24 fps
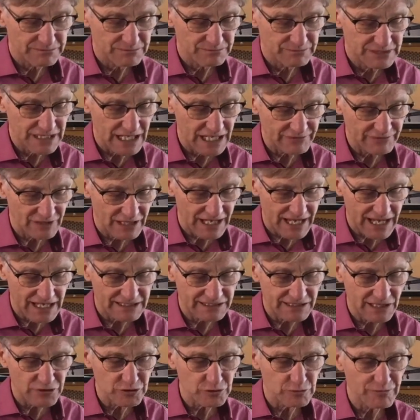Dave and I had
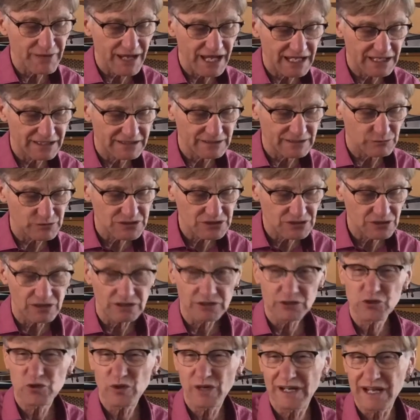another band that was
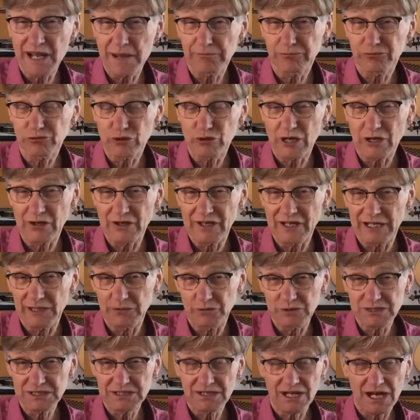called Tredemporary, and it
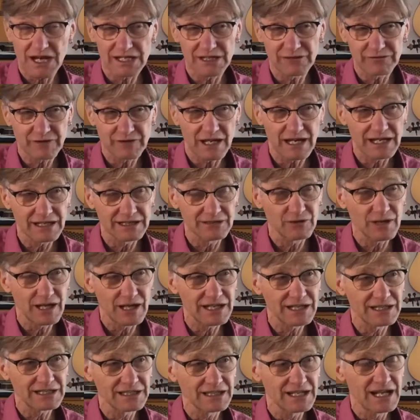was kind of
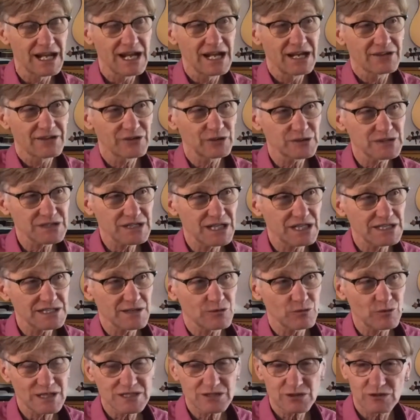in those days
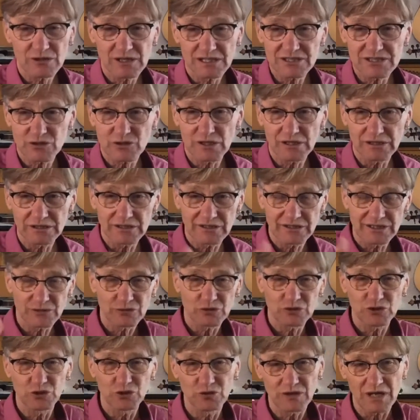in Western Australia, there
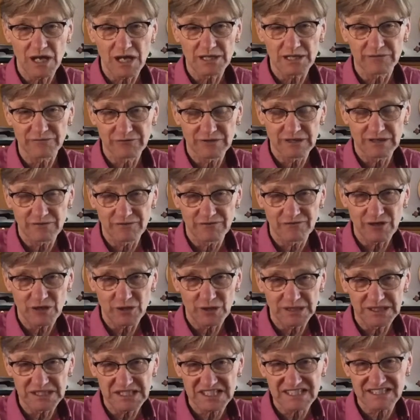were two kind of
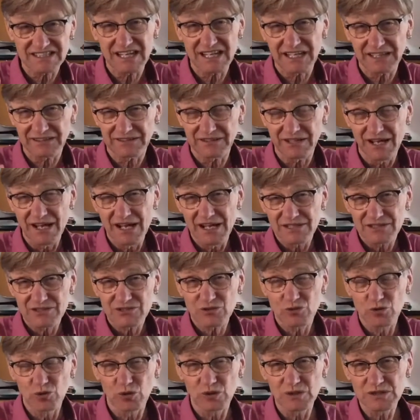very distinct
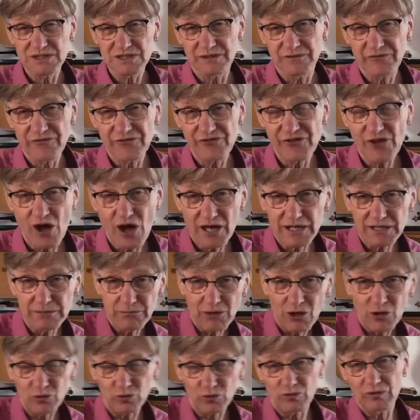schools of thought
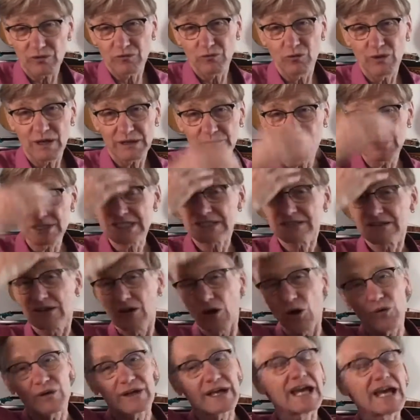about what was
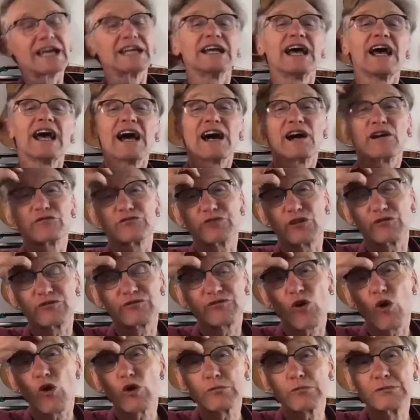okay to have for
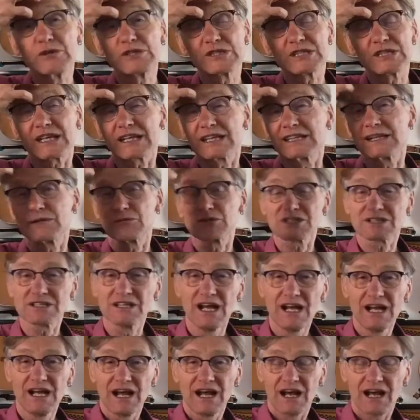folk music, and there was
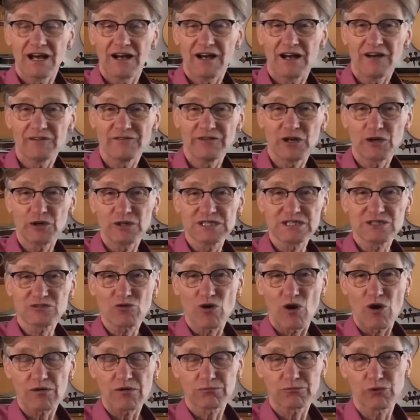a very
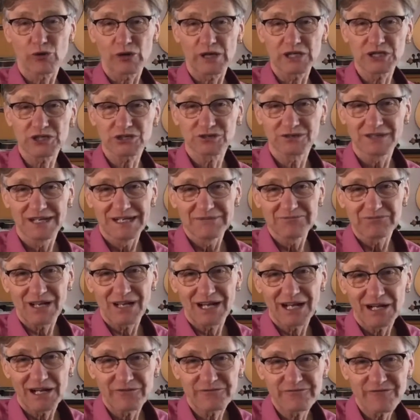strong British
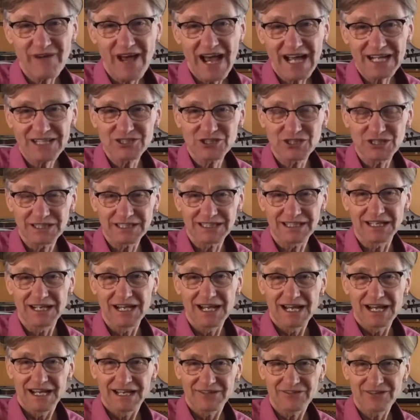faction
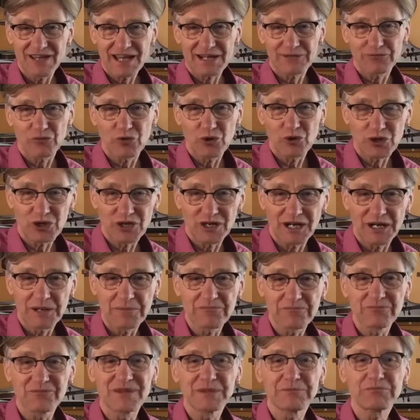that were
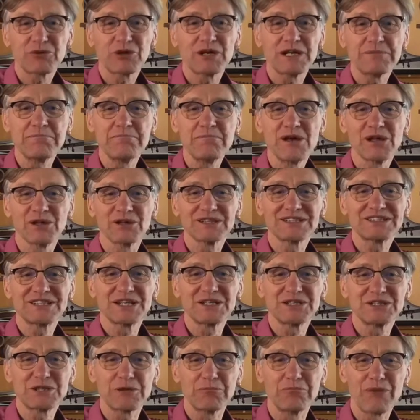pretty
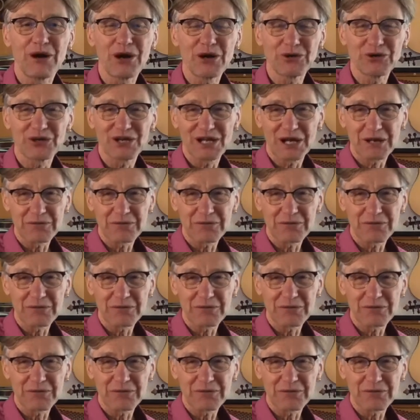militant about